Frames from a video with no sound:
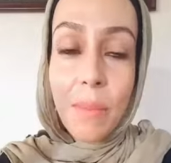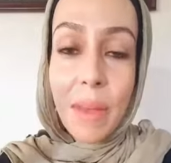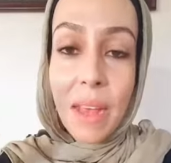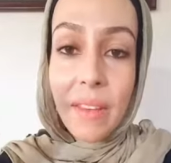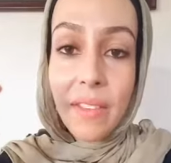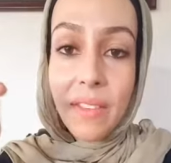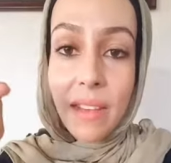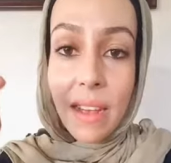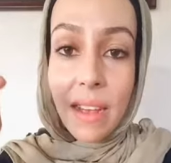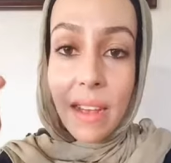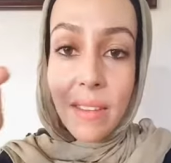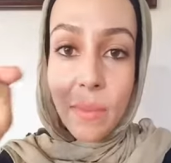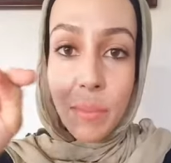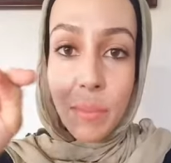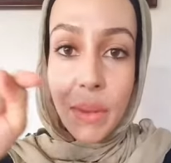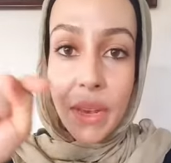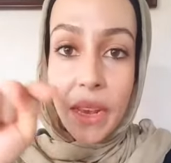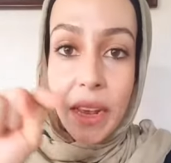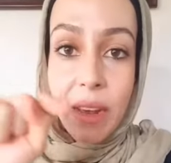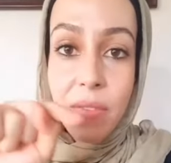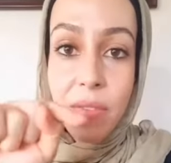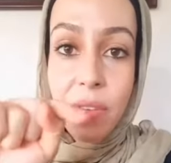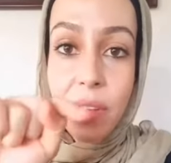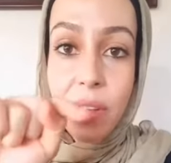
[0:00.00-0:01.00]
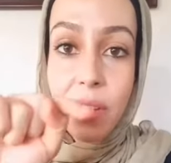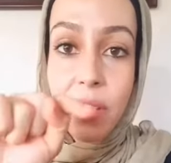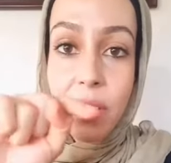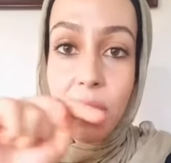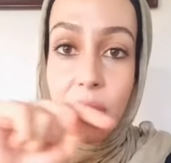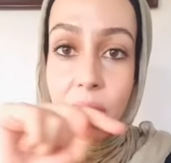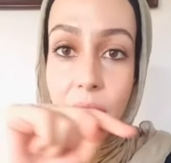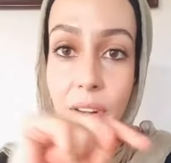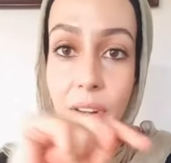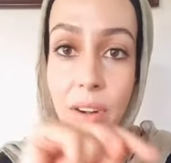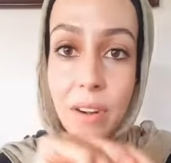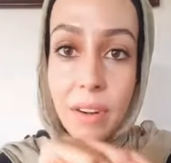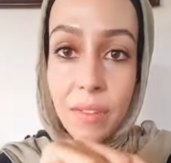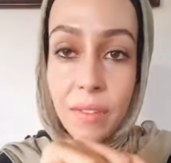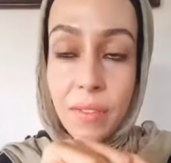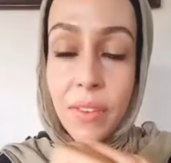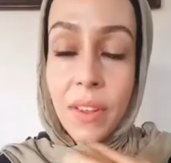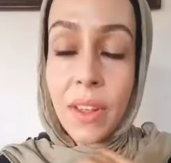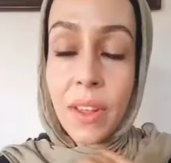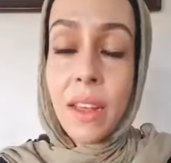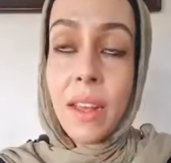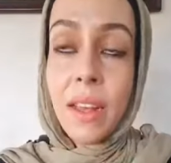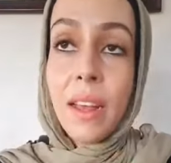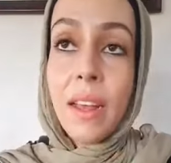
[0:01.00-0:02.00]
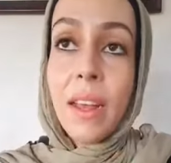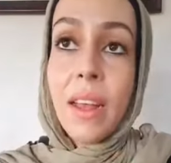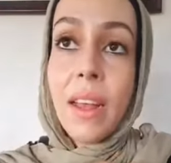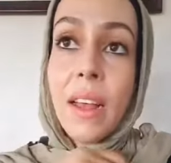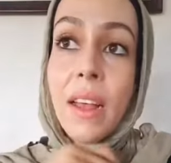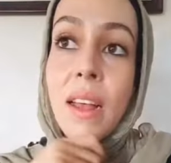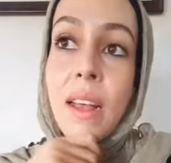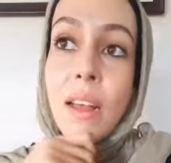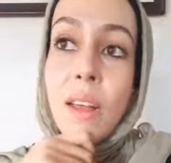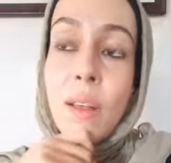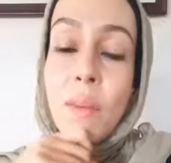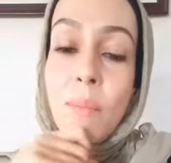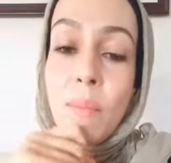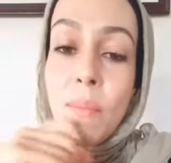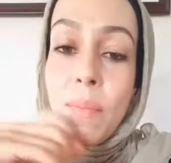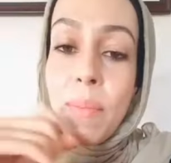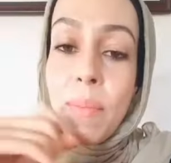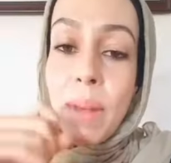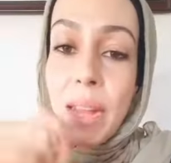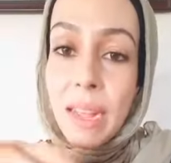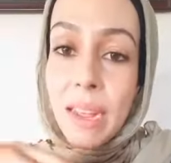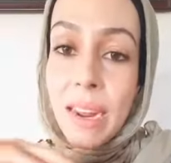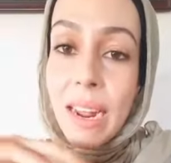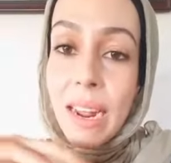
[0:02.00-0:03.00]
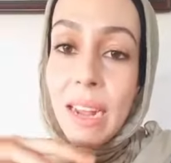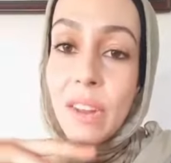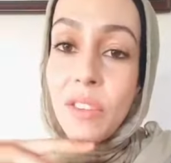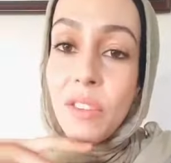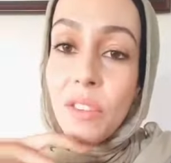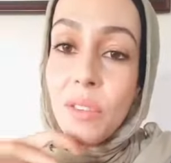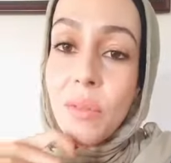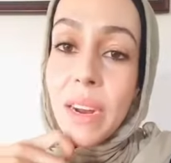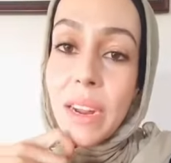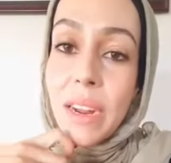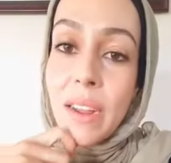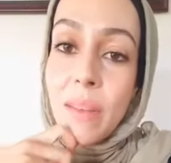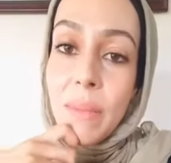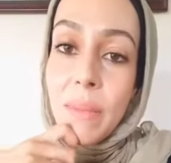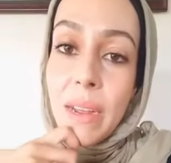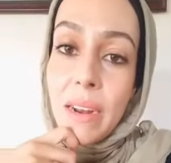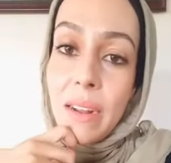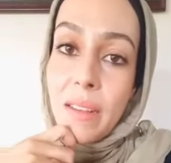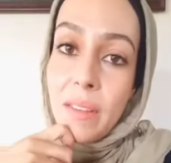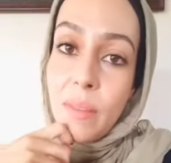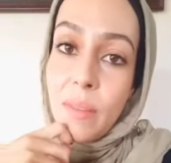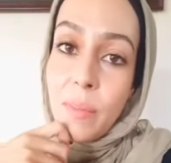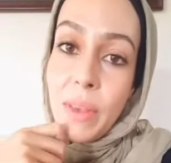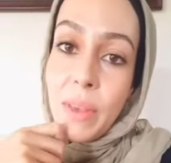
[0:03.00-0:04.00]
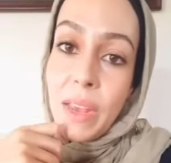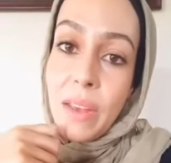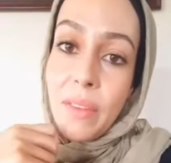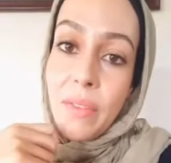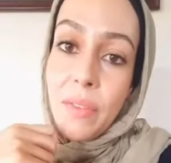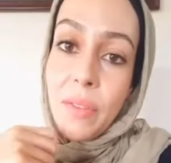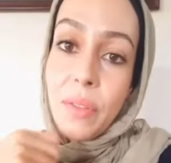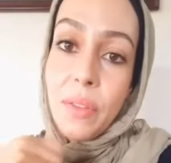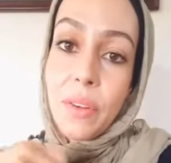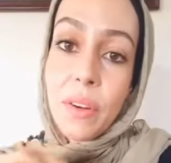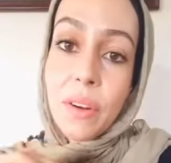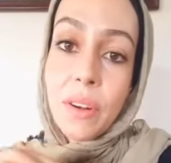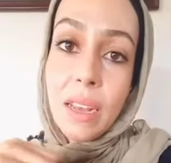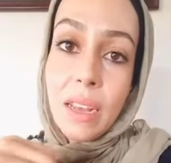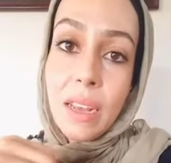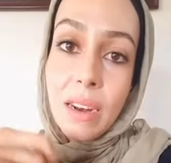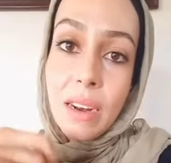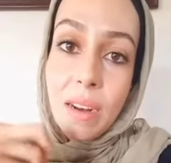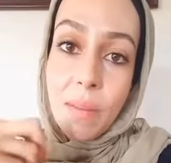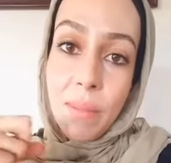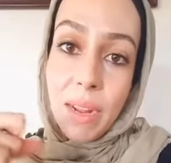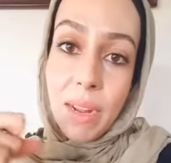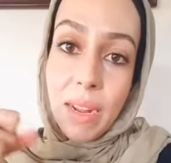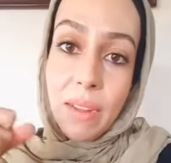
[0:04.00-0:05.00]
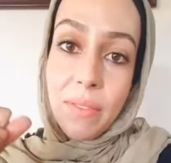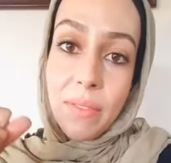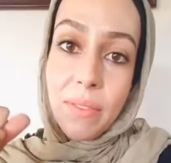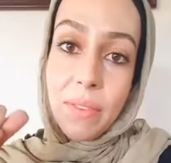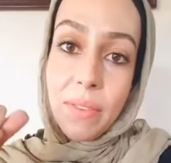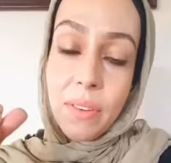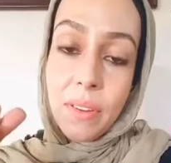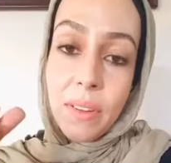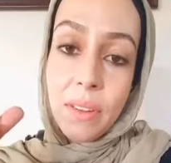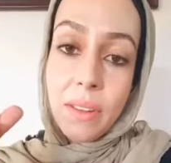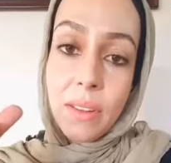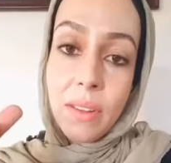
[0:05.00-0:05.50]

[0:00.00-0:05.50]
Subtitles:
SPF curve. But I do recommend SPF 30 and above,